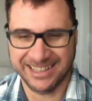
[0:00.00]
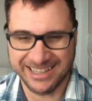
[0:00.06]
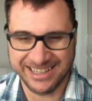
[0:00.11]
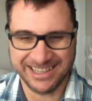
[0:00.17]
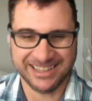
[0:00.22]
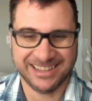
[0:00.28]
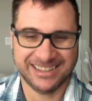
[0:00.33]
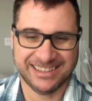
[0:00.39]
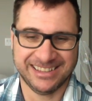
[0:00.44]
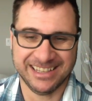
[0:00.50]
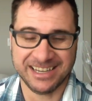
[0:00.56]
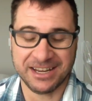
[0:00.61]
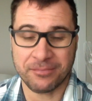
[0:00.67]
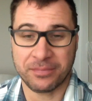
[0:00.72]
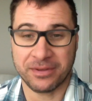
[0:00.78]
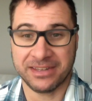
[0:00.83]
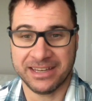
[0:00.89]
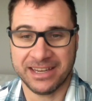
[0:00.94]
he set
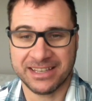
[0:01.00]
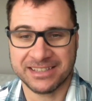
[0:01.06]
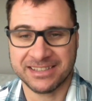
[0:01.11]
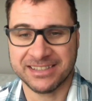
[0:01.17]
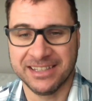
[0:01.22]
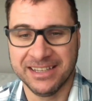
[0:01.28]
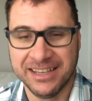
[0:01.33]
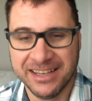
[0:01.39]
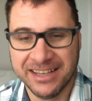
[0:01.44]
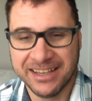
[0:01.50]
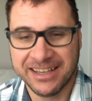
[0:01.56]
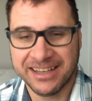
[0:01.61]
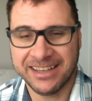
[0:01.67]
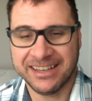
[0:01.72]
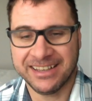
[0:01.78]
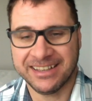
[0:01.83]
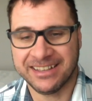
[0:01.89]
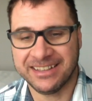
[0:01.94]
up a nest
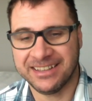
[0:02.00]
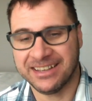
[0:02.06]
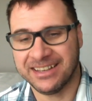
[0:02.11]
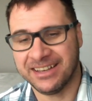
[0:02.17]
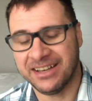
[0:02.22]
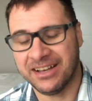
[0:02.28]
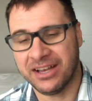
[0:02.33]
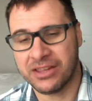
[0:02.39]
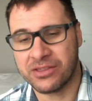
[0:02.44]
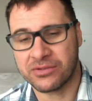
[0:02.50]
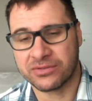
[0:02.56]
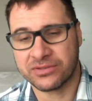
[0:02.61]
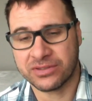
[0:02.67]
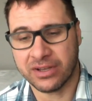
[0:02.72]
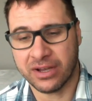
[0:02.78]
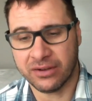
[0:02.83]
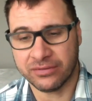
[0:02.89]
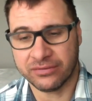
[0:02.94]
and uh, other
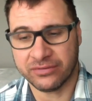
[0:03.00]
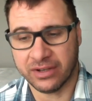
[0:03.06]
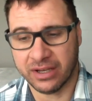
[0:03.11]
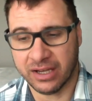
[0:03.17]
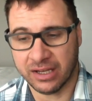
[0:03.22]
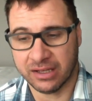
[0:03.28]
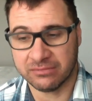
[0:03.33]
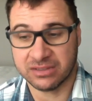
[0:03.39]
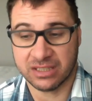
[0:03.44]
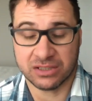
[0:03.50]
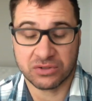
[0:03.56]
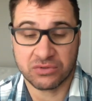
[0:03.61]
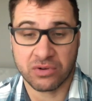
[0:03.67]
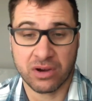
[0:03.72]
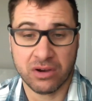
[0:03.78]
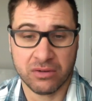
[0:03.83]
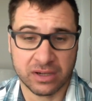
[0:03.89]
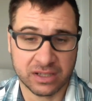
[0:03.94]
stuff uh, did
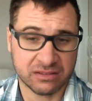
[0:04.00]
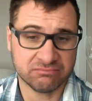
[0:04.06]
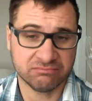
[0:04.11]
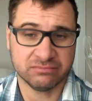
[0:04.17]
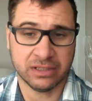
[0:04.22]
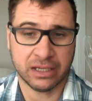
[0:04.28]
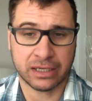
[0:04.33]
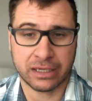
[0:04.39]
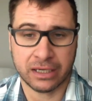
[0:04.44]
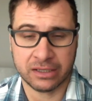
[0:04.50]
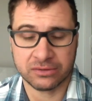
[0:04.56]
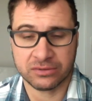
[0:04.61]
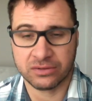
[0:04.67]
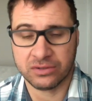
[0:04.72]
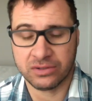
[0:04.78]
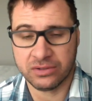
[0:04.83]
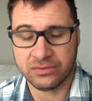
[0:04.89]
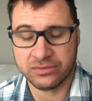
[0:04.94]
grow and I got
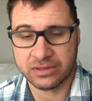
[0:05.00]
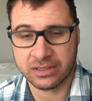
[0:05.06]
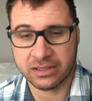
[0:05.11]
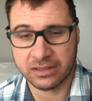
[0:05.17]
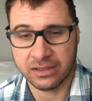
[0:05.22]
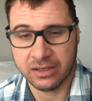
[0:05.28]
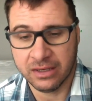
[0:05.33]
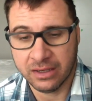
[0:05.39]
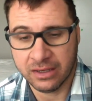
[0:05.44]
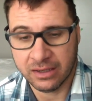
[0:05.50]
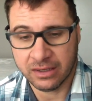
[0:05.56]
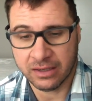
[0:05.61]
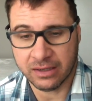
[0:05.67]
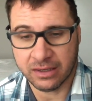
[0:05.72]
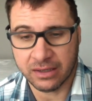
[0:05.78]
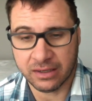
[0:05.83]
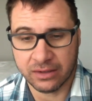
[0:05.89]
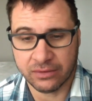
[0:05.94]
to use it
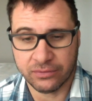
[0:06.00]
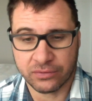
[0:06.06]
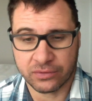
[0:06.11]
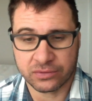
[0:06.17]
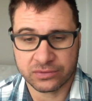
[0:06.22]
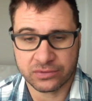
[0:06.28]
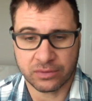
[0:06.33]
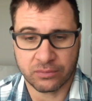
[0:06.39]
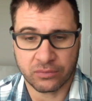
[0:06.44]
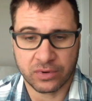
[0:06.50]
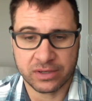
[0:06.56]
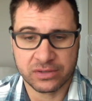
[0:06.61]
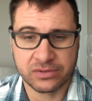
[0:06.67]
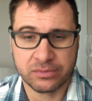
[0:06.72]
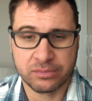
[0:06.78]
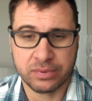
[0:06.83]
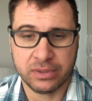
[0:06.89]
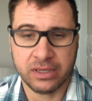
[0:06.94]
uh, for some
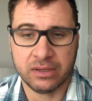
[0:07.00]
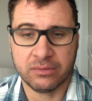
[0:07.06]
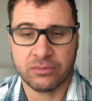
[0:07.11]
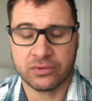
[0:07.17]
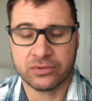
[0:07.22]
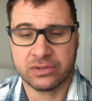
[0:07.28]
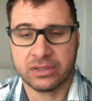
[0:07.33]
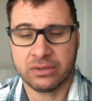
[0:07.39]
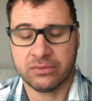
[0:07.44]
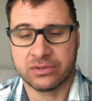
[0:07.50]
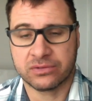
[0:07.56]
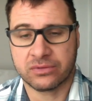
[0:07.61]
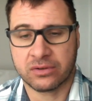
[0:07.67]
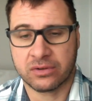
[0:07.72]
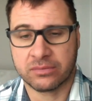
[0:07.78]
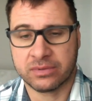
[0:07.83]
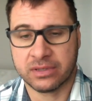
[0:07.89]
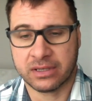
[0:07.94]
recipe. Mostly was
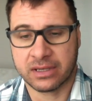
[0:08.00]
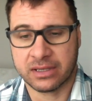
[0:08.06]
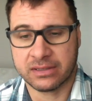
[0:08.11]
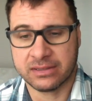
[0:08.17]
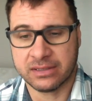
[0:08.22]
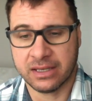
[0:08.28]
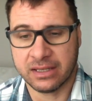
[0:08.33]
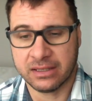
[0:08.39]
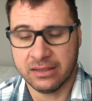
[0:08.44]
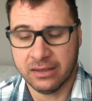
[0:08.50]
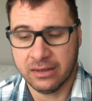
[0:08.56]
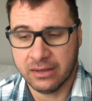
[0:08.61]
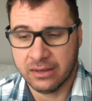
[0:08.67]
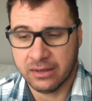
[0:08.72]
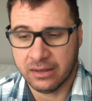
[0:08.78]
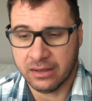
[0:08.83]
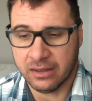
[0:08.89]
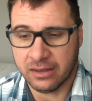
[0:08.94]
herbs, like I said,
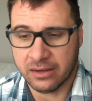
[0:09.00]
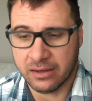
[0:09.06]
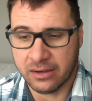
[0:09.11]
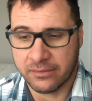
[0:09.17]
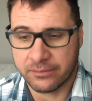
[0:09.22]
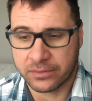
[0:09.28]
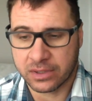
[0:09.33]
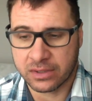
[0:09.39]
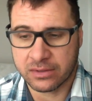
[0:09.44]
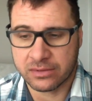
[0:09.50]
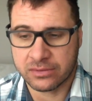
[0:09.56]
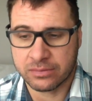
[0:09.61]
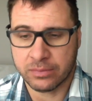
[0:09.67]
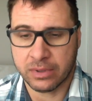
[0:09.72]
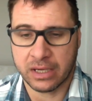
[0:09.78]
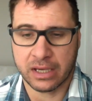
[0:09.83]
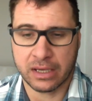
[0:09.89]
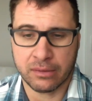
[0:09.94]
because
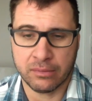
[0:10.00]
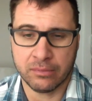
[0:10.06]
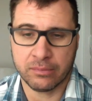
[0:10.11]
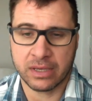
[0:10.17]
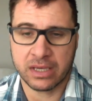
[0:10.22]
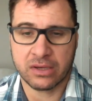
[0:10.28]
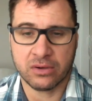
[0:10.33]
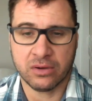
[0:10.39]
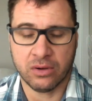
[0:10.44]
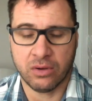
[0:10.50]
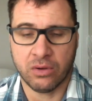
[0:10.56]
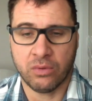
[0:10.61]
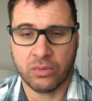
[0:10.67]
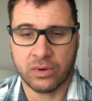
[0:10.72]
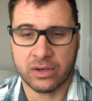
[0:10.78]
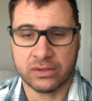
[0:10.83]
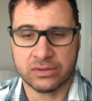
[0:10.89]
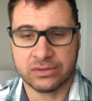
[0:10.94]
um, my main
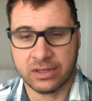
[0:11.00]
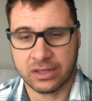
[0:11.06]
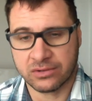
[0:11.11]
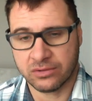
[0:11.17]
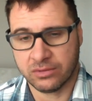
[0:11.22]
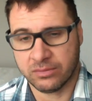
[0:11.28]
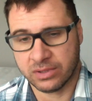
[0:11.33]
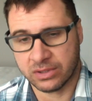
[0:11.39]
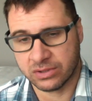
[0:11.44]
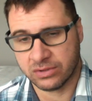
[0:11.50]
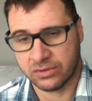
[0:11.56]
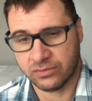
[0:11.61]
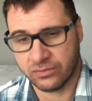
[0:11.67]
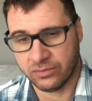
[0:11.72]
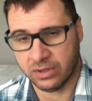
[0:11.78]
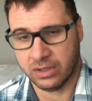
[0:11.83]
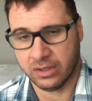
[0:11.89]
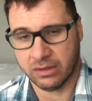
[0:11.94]
goal was not so much
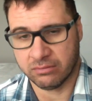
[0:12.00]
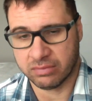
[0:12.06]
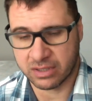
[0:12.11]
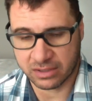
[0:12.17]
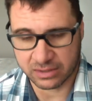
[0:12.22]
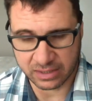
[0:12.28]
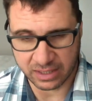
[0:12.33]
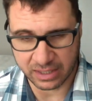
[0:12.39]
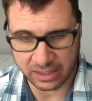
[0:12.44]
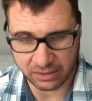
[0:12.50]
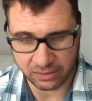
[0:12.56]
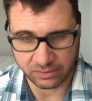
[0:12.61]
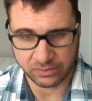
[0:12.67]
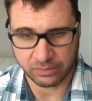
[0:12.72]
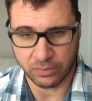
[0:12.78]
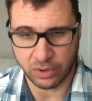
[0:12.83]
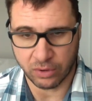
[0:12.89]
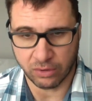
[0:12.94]
uh, because I had a
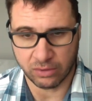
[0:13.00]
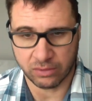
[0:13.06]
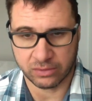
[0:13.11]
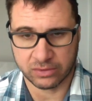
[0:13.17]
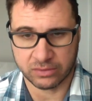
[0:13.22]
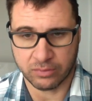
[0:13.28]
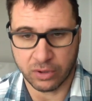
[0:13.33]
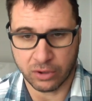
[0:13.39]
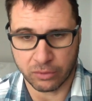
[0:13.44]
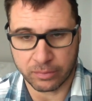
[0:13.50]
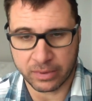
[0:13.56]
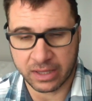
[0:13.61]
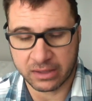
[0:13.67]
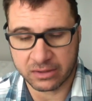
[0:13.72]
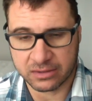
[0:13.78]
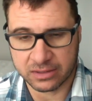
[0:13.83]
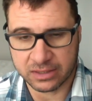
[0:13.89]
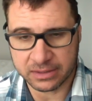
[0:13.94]
small, smaller
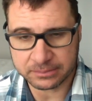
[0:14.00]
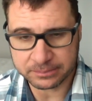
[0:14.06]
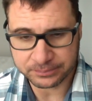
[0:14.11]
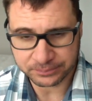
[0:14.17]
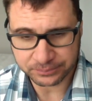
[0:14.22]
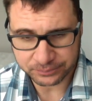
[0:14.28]
balcony.